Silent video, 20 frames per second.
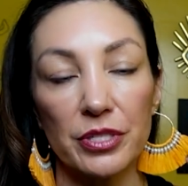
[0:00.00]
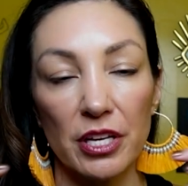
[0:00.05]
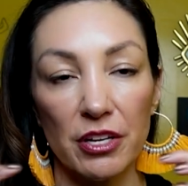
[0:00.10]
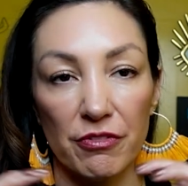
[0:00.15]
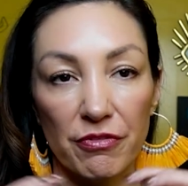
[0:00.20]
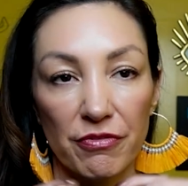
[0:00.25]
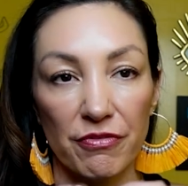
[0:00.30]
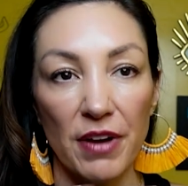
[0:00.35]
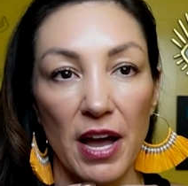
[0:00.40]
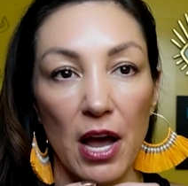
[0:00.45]

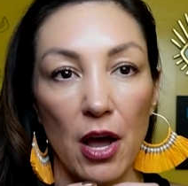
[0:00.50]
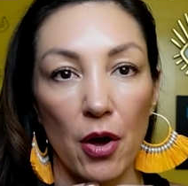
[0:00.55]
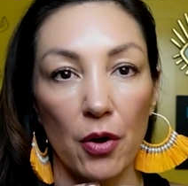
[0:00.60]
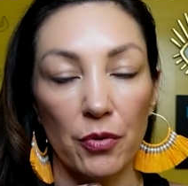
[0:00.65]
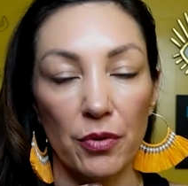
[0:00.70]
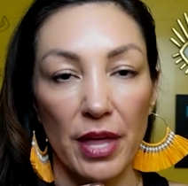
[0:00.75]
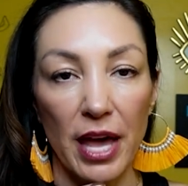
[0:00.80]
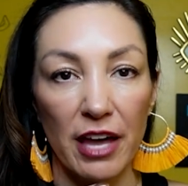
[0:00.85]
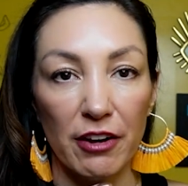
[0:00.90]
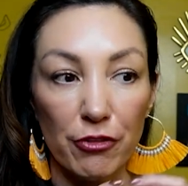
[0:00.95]
and
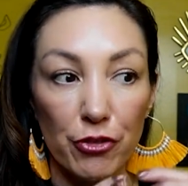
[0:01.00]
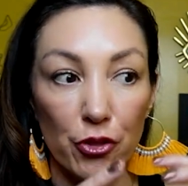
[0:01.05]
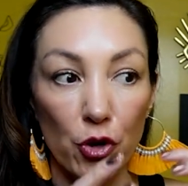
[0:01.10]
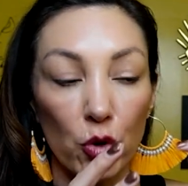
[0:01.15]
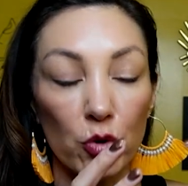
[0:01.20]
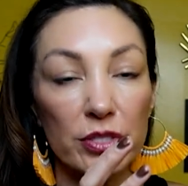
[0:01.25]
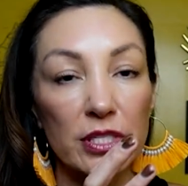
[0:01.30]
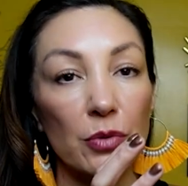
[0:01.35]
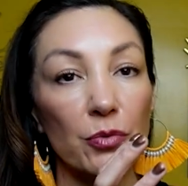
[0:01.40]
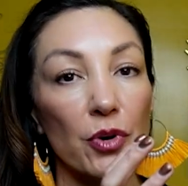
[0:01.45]
found that
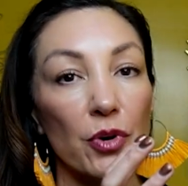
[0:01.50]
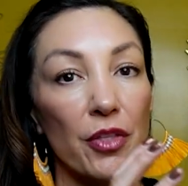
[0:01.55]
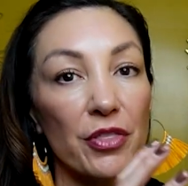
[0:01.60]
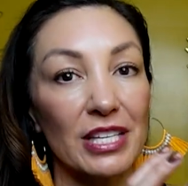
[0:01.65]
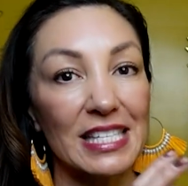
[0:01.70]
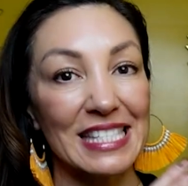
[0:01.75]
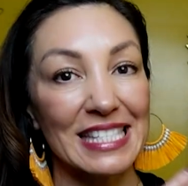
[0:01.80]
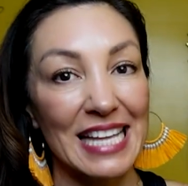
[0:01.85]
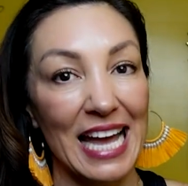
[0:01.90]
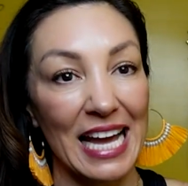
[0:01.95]
those that were on the
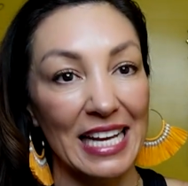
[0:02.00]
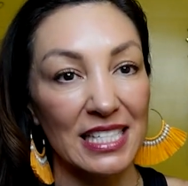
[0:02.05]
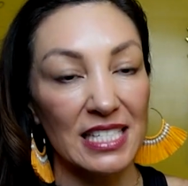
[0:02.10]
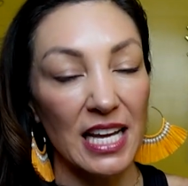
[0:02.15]
SAD